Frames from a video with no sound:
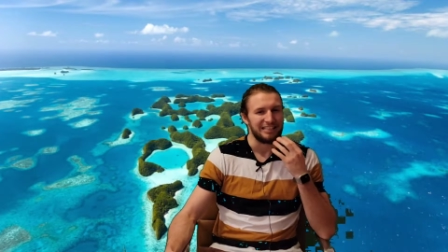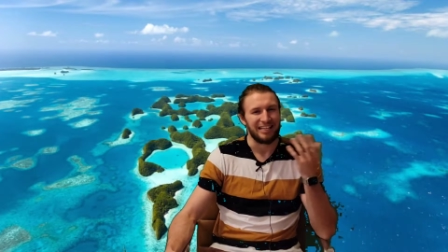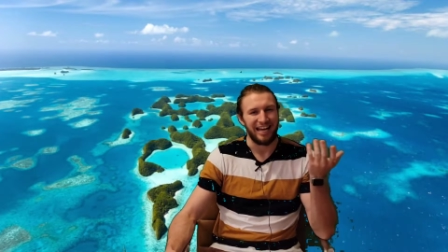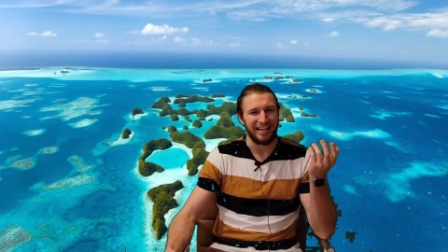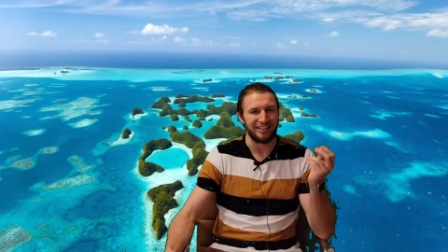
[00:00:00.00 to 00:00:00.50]

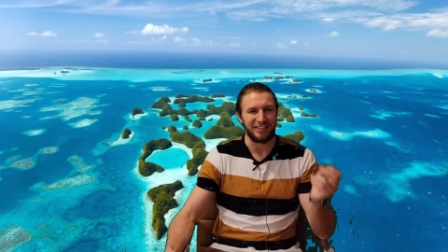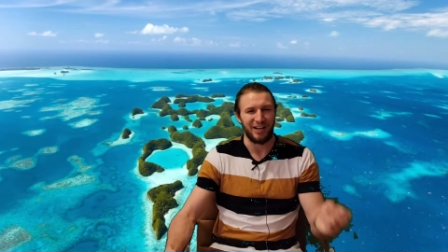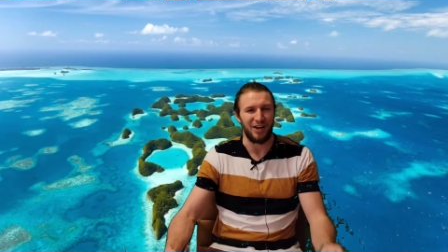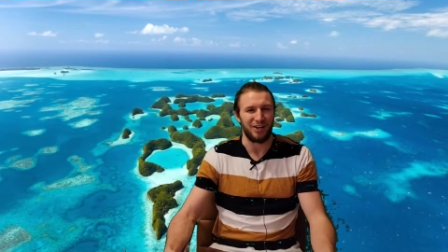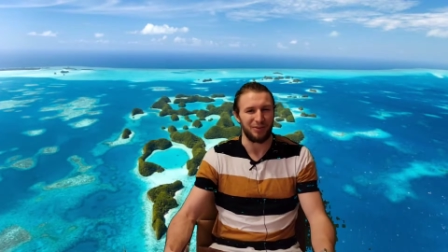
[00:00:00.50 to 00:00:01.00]
I don't
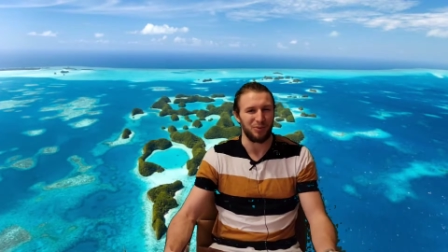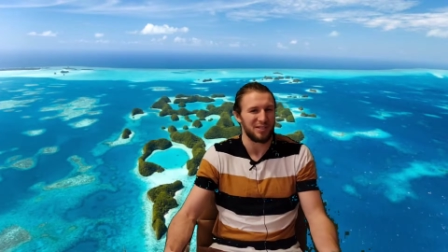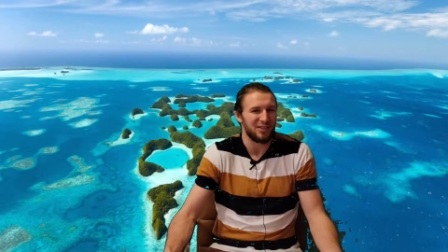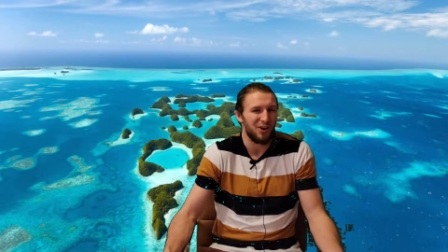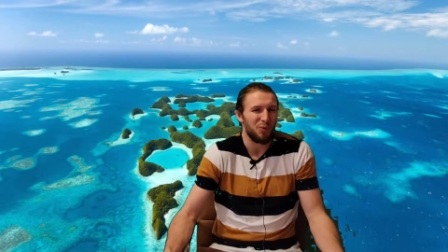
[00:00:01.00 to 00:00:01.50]
know, was
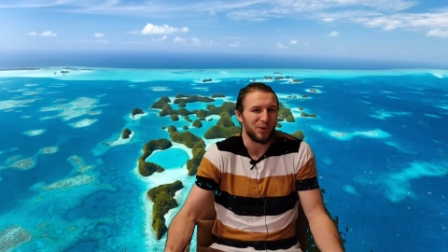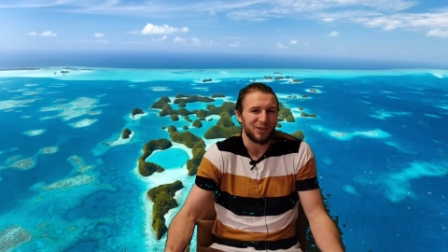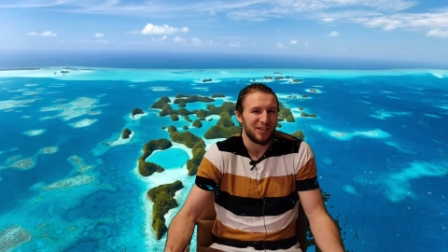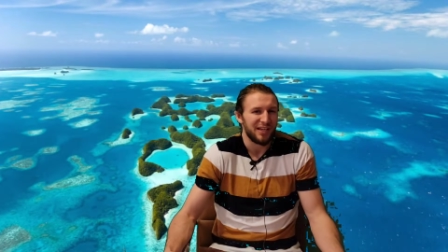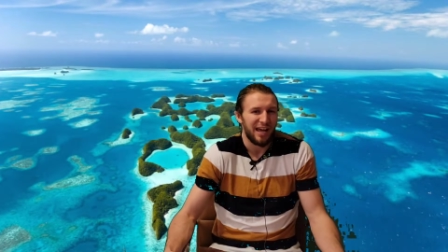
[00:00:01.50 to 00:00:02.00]
it all
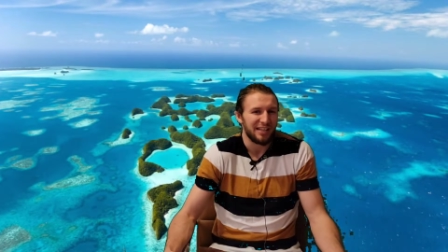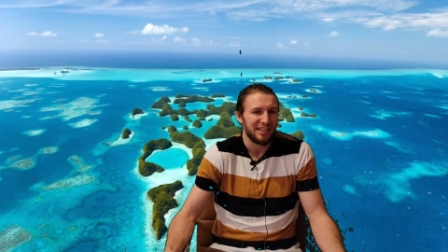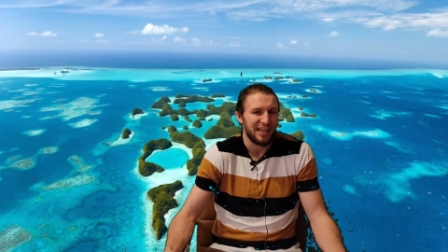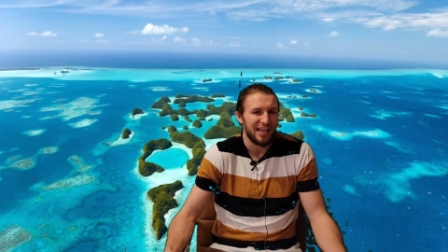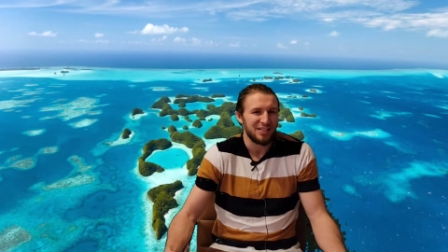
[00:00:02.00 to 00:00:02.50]
worth it at
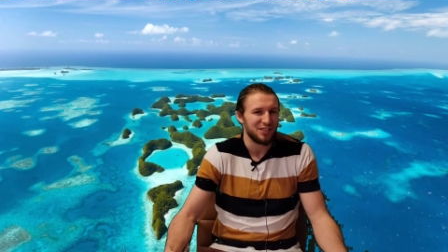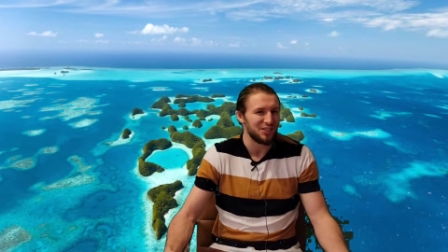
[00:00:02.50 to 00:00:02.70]
the end?